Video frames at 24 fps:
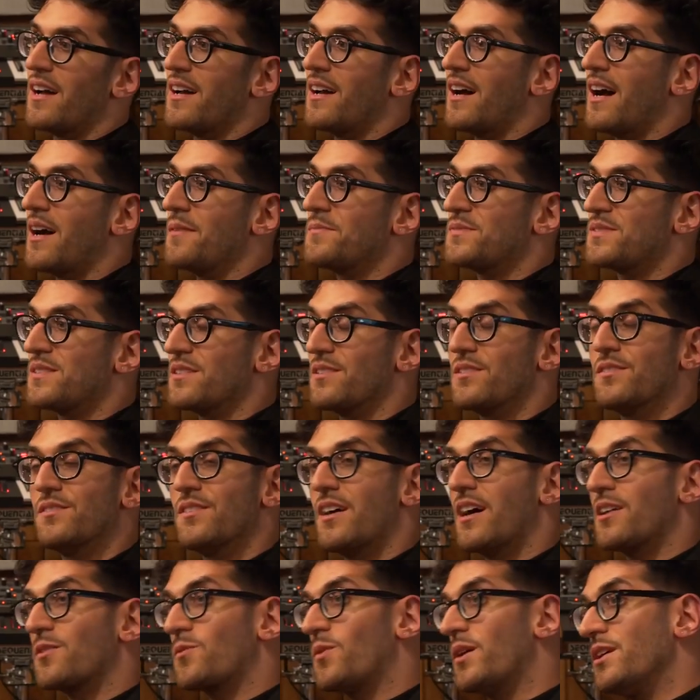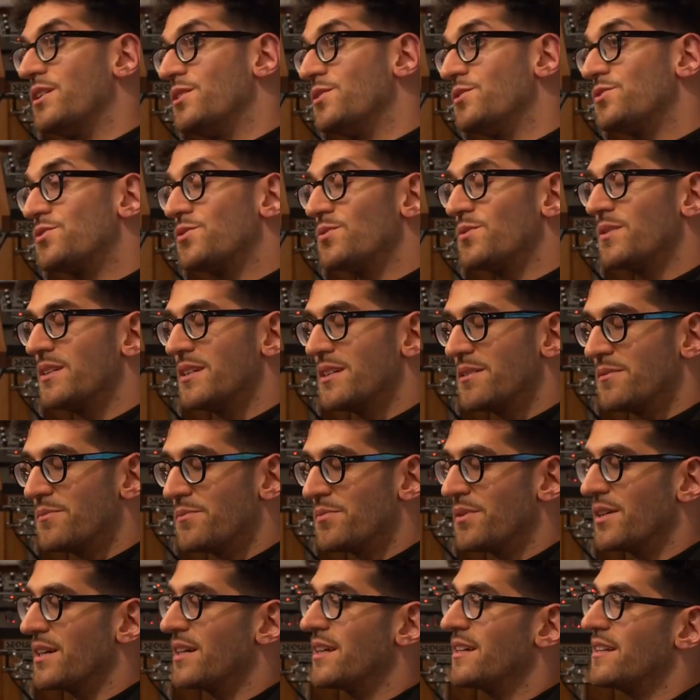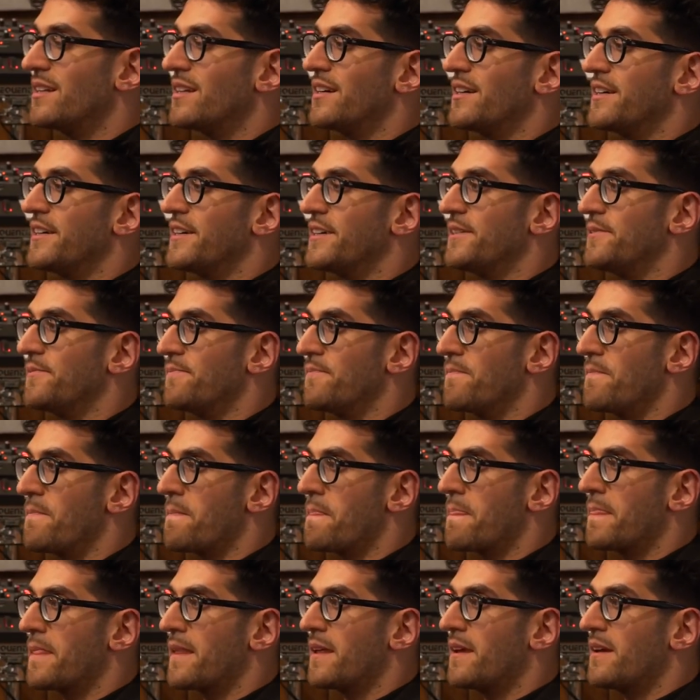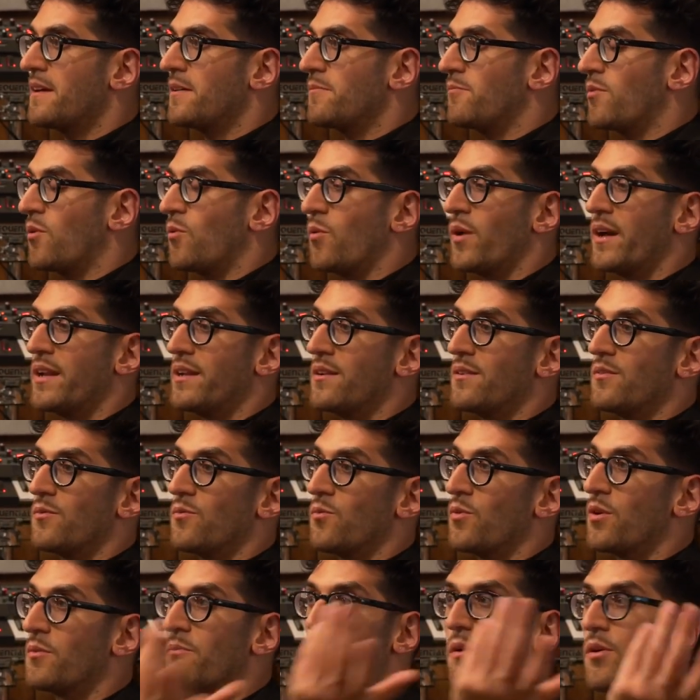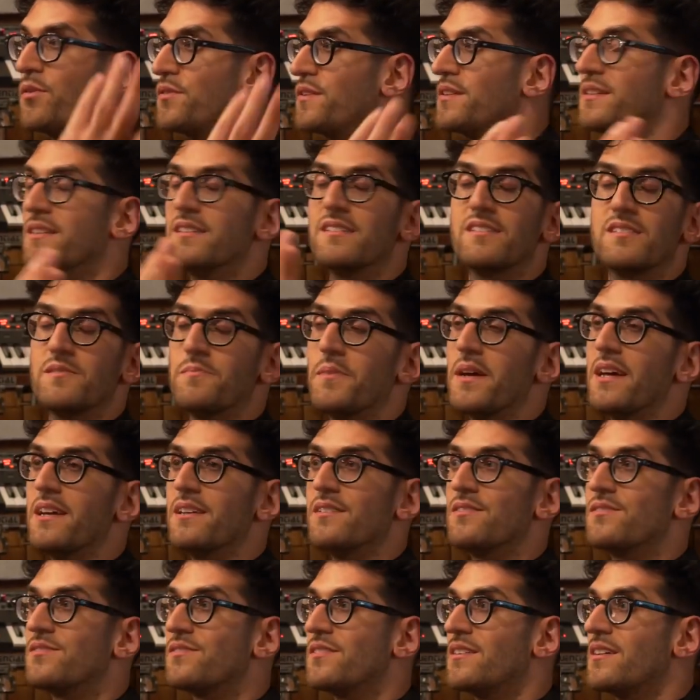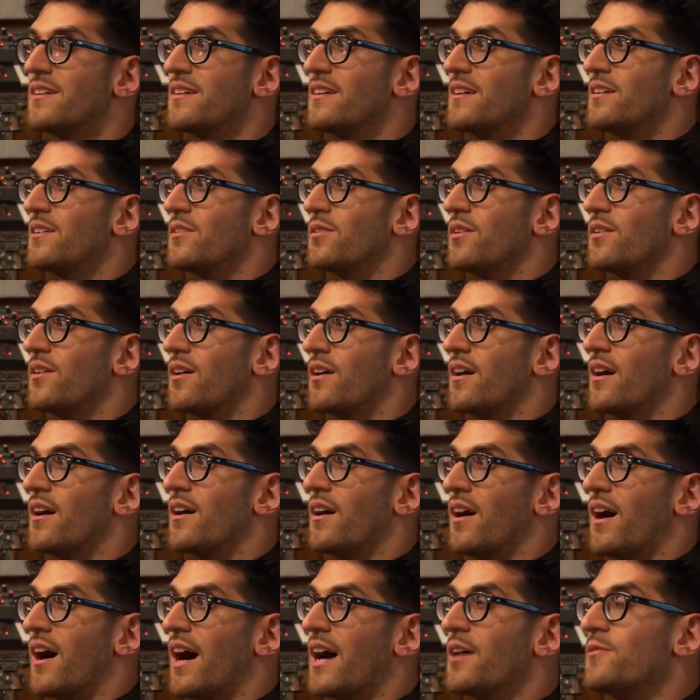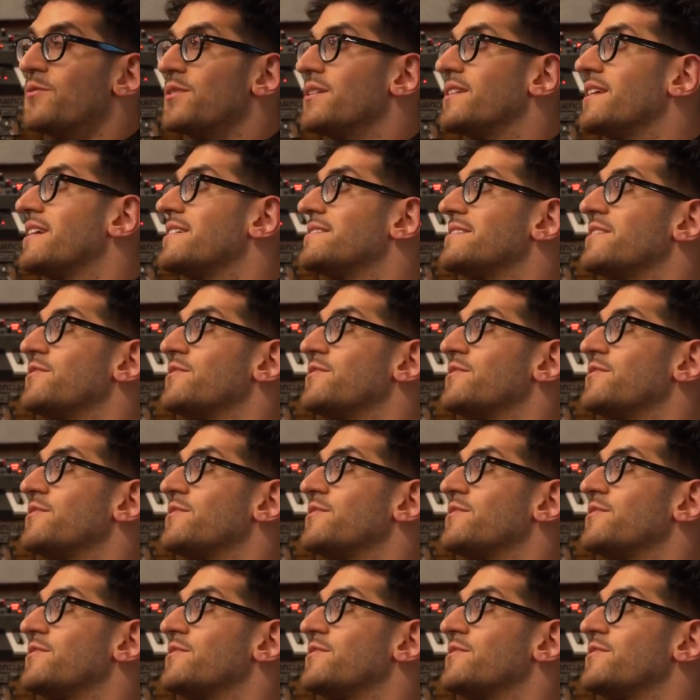I'm still not quite used to it, but when we're both in this space, I realized